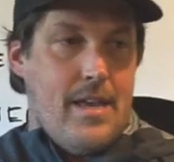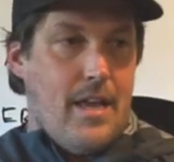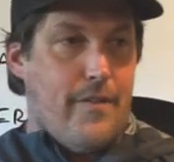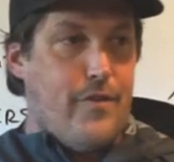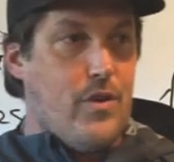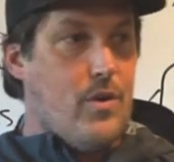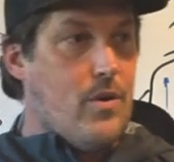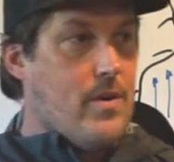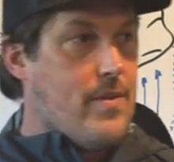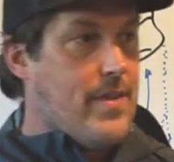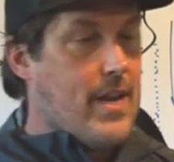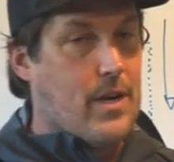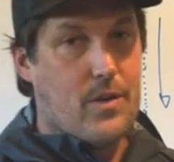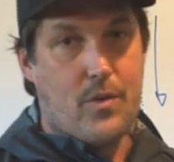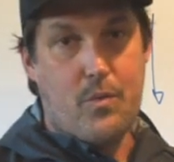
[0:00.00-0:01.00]
If you're
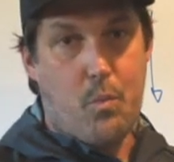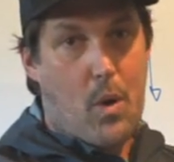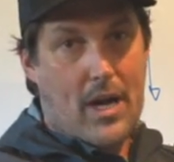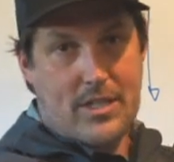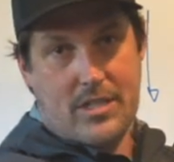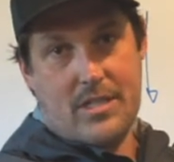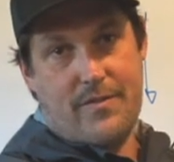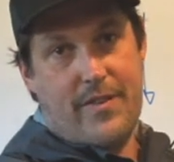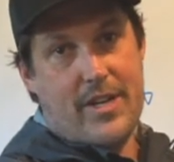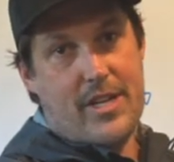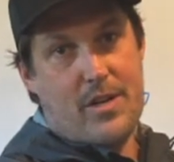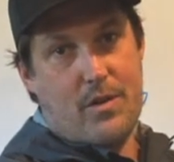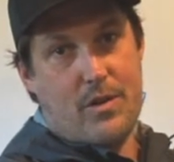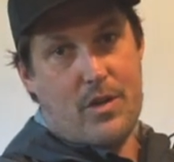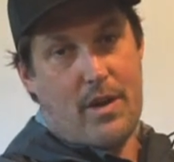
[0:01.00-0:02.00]
there watching this
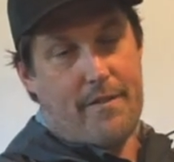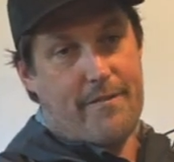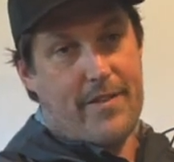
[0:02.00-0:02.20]
video and you got